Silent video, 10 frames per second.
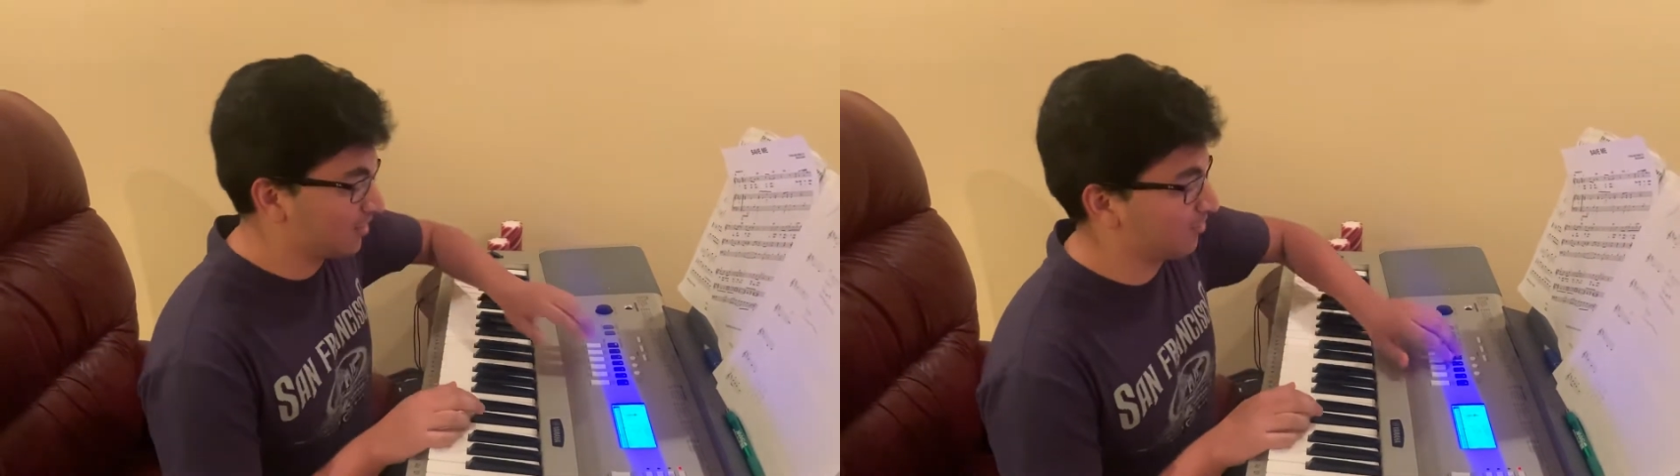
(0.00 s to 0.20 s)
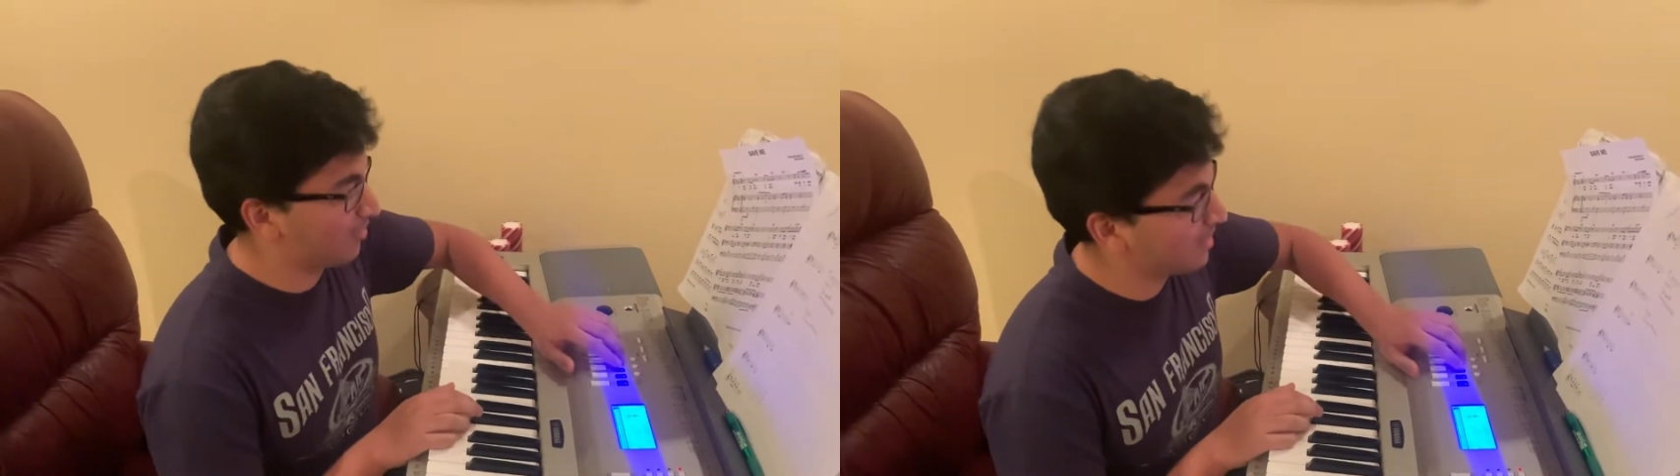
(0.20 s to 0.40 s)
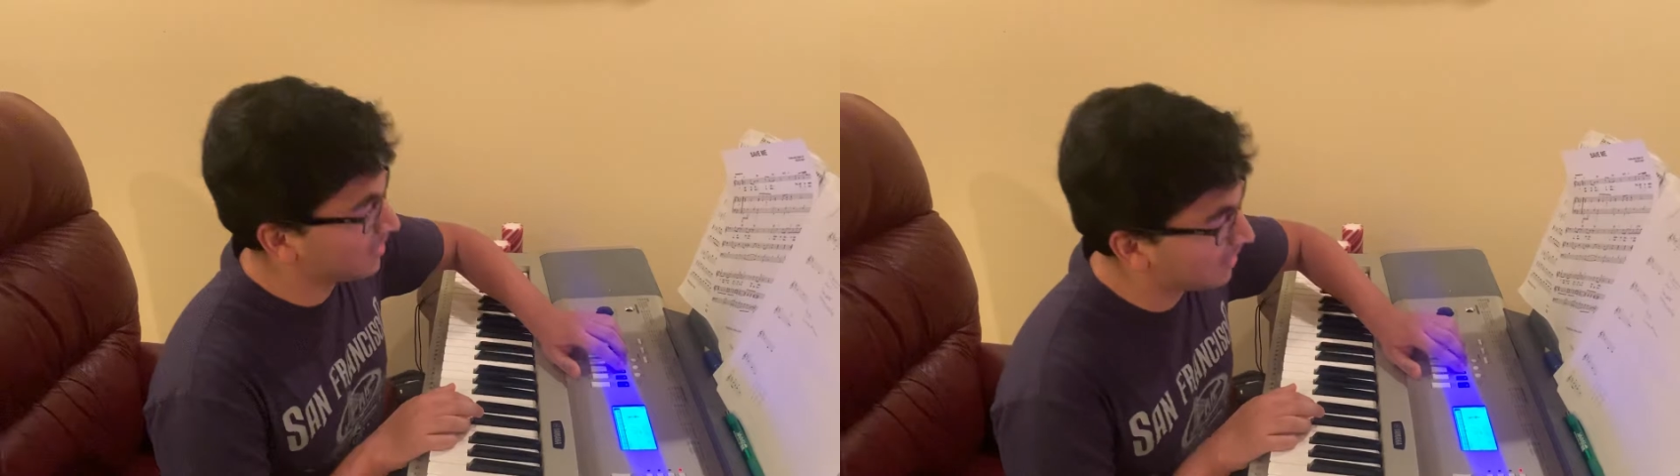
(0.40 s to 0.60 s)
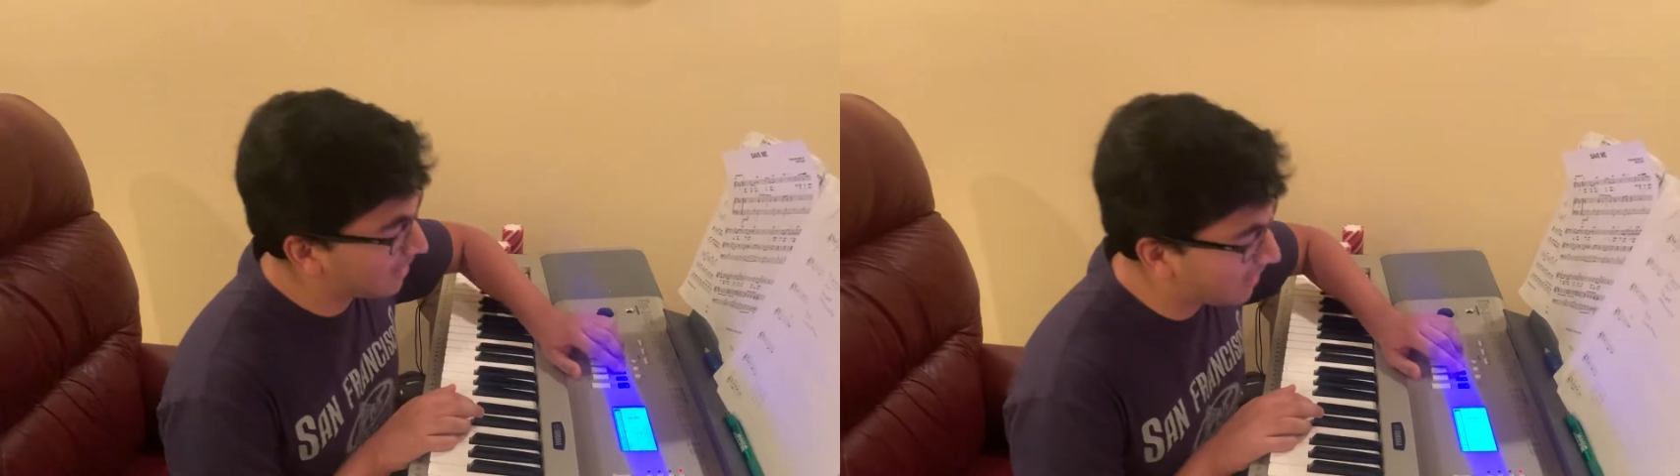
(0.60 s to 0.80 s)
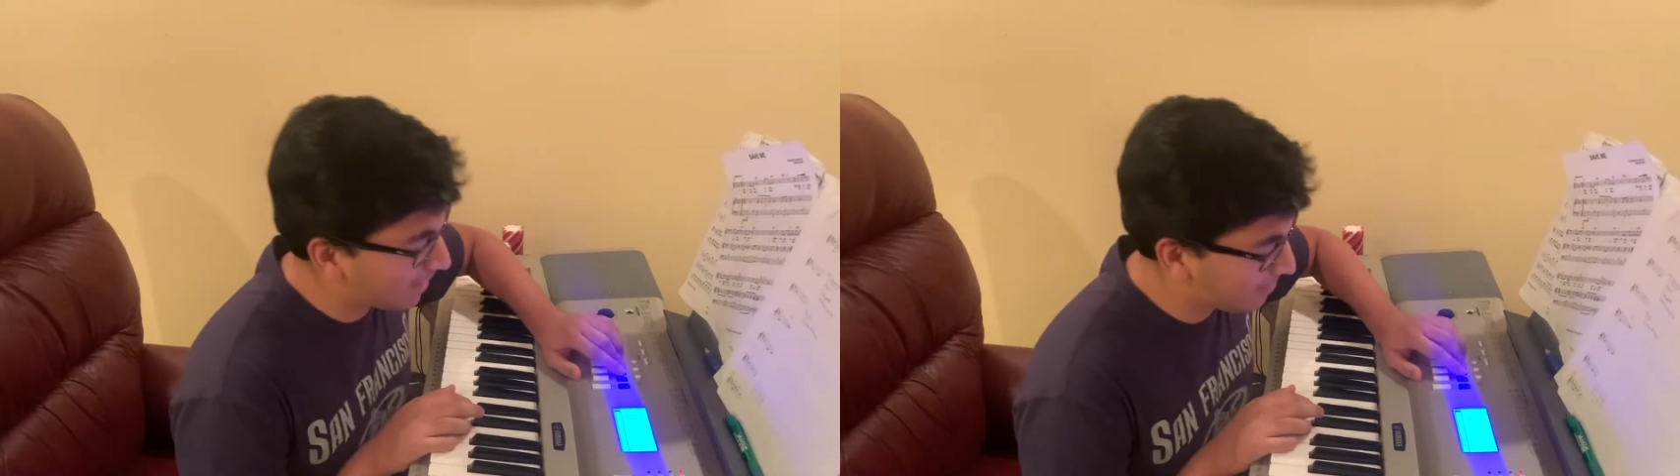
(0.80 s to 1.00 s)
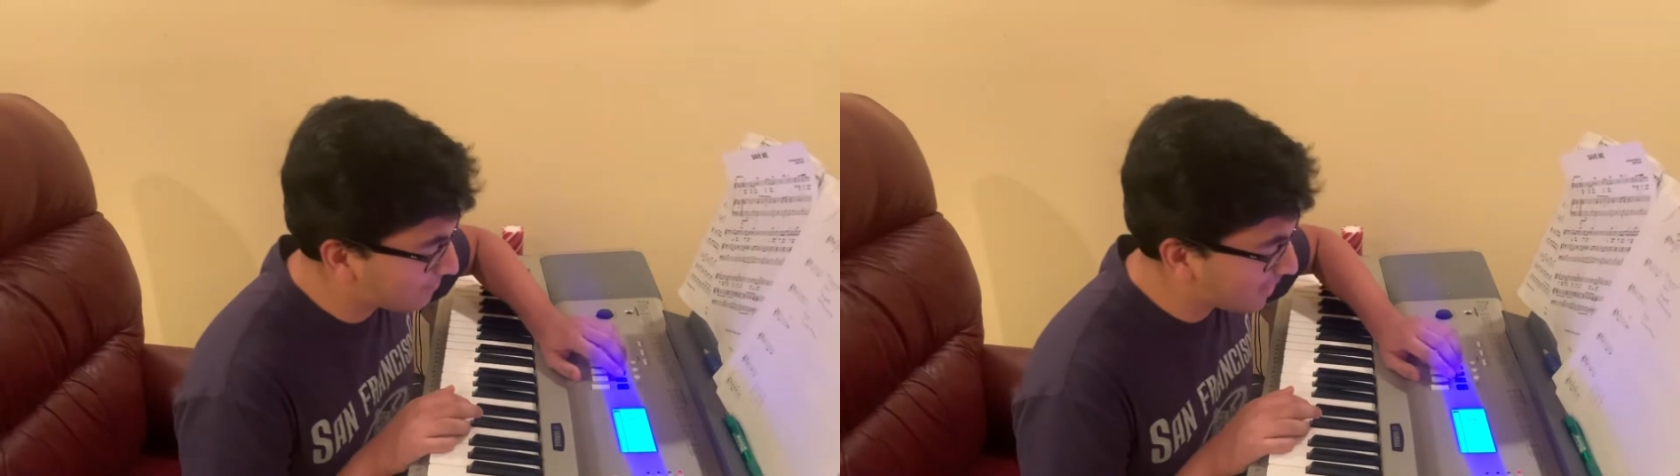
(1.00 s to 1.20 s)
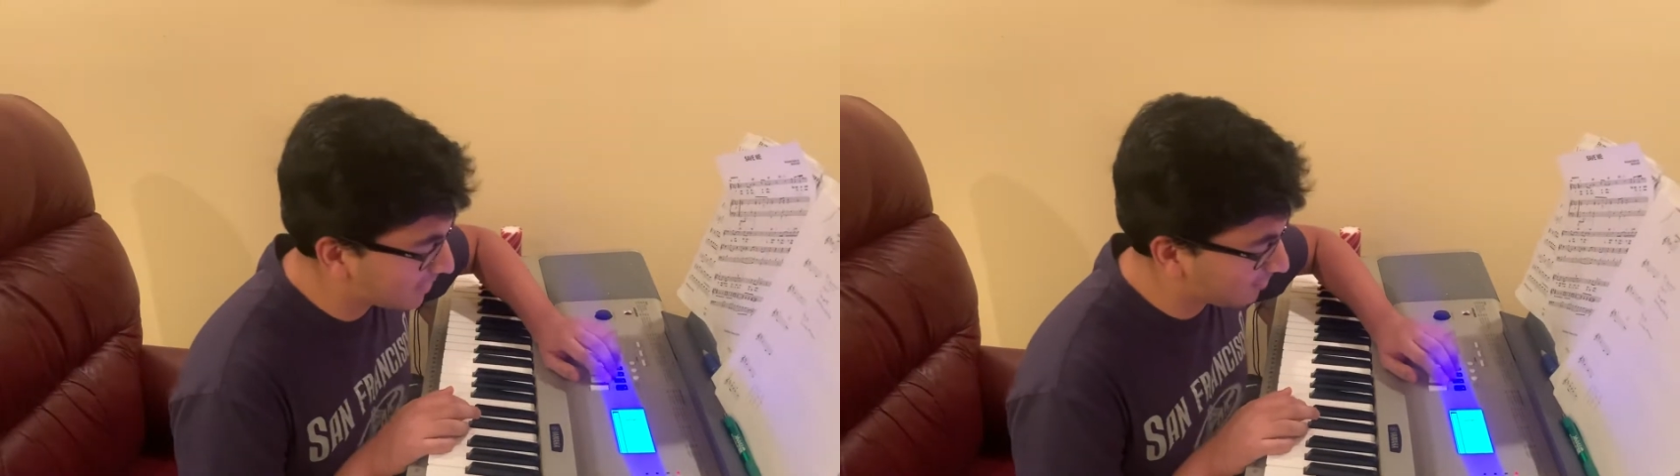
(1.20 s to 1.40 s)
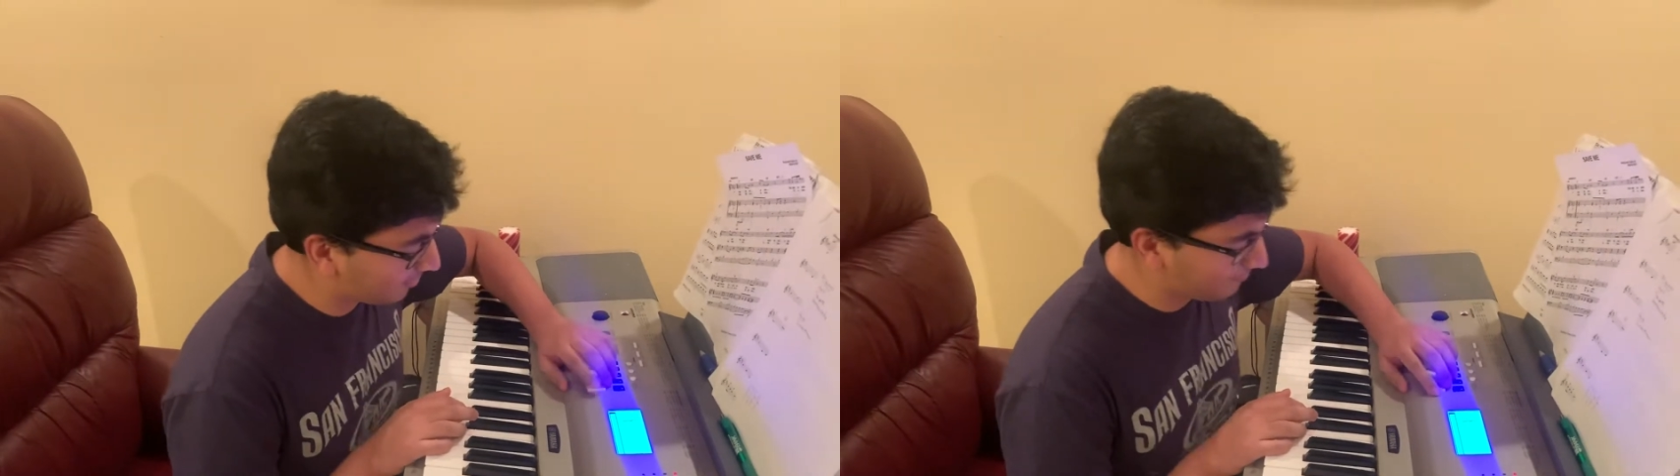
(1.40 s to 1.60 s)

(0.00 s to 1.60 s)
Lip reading: right? And I made a